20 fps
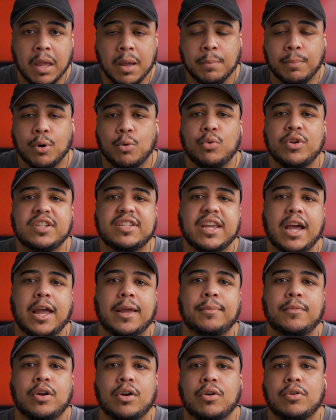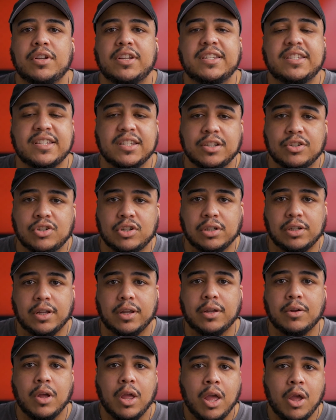But with Timecode,
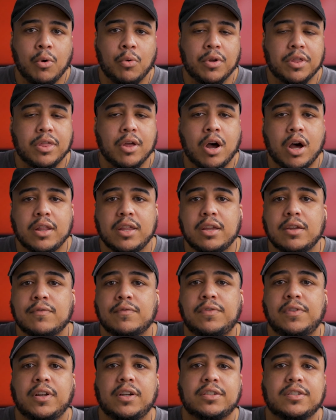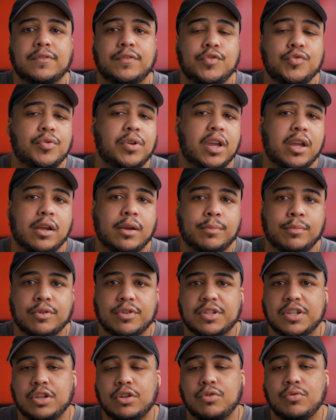essentially, with all the influx of new
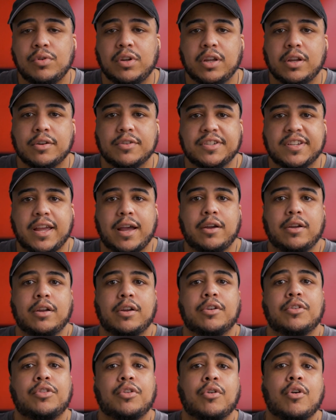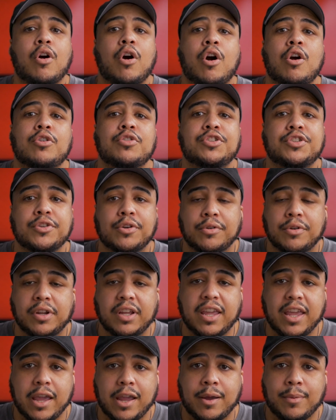cameras and new gears out here, there are certain
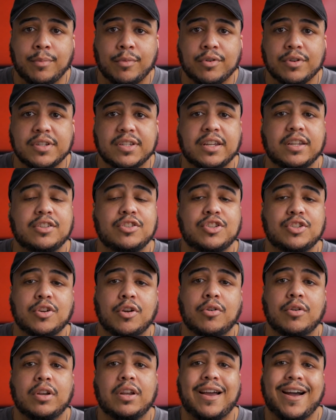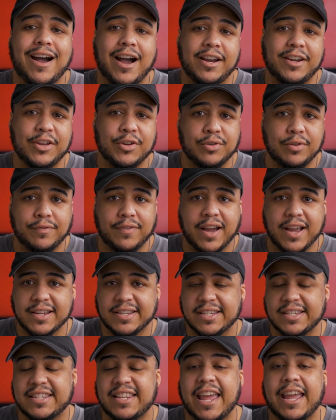cameras and certain audio
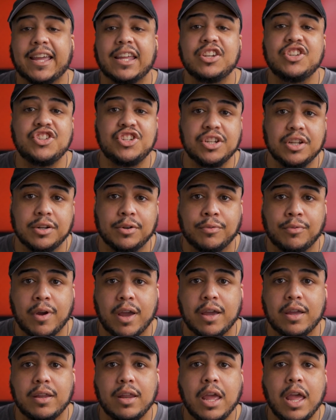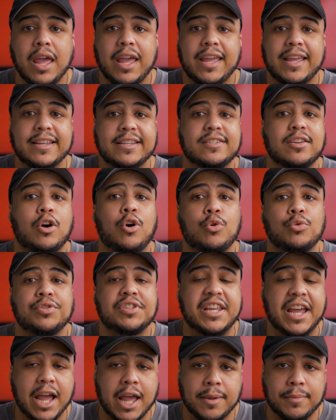devices that can generate its own
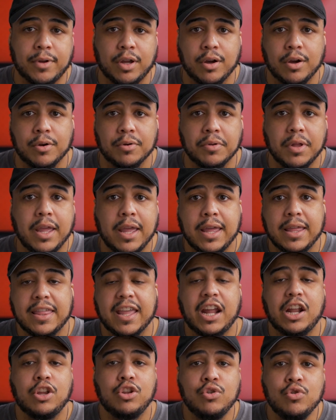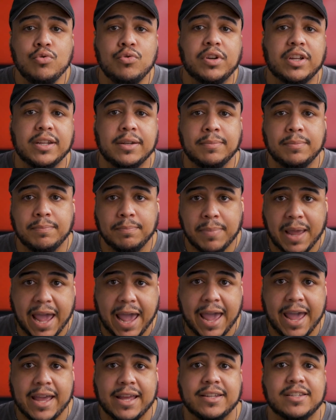Timecode that you can
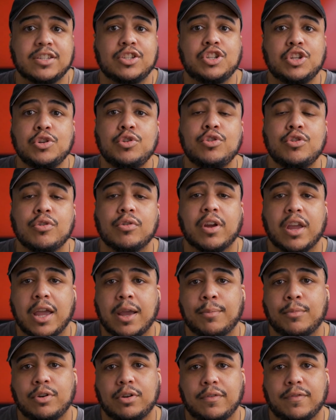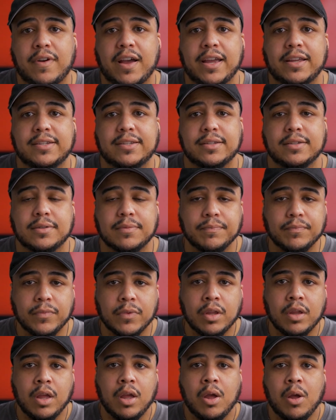pass to your camera devices.
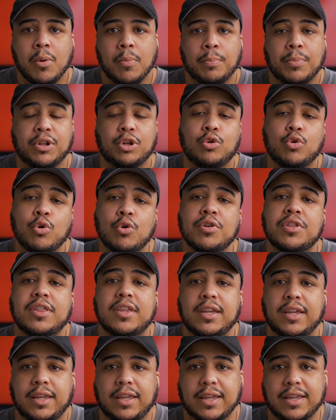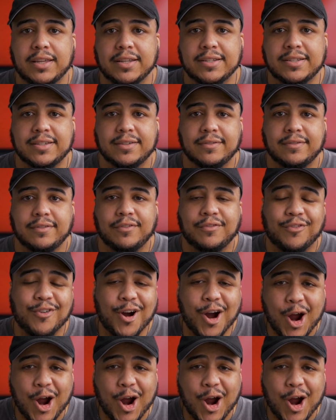But the cool thing is, for